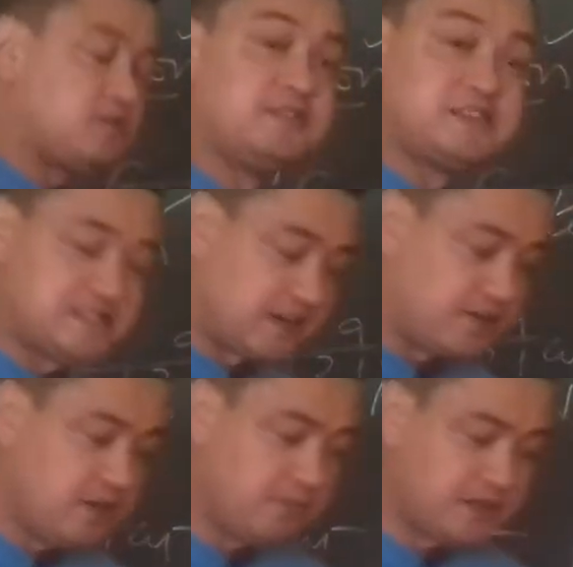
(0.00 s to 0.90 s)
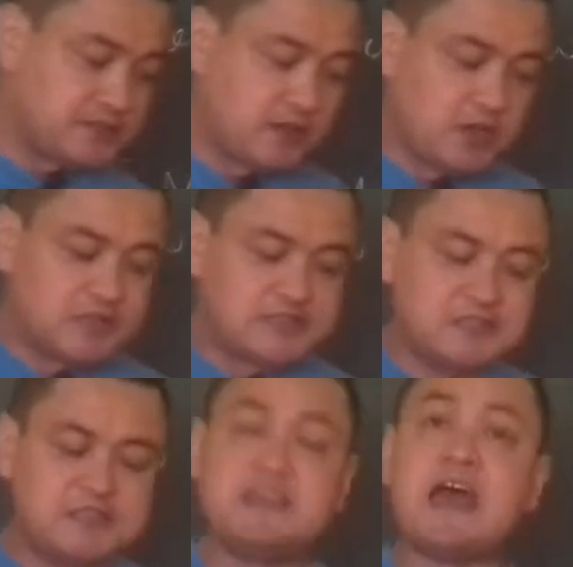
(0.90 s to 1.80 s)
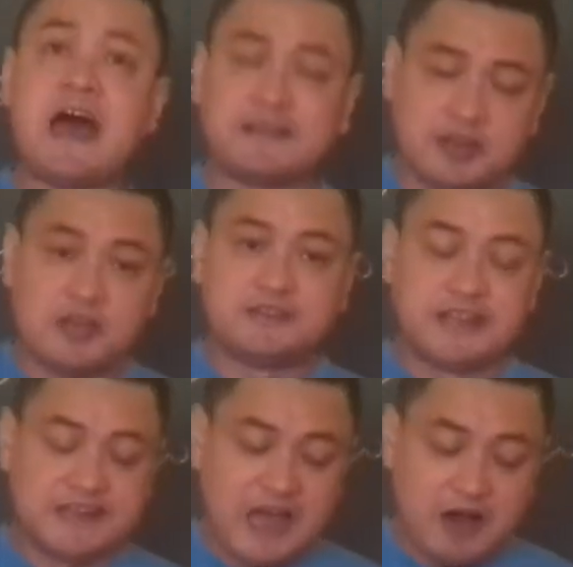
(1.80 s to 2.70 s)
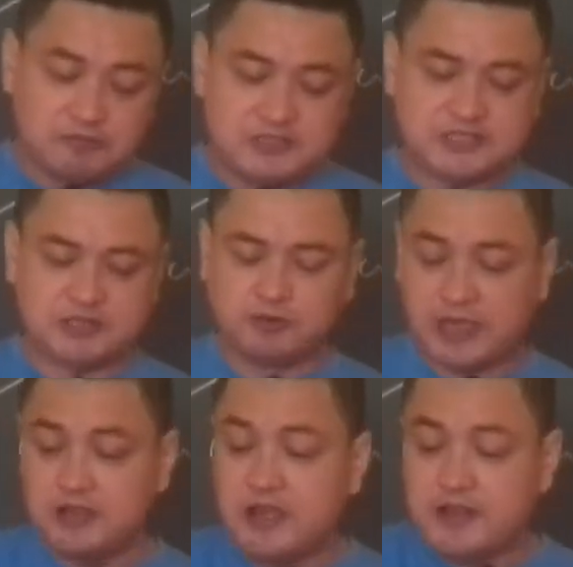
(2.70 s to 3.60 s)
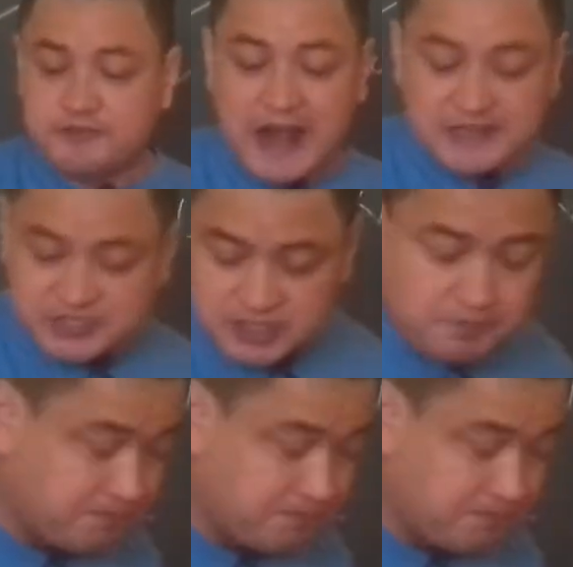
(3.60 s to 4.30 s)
disagreement, since he had denounced, okay, traditional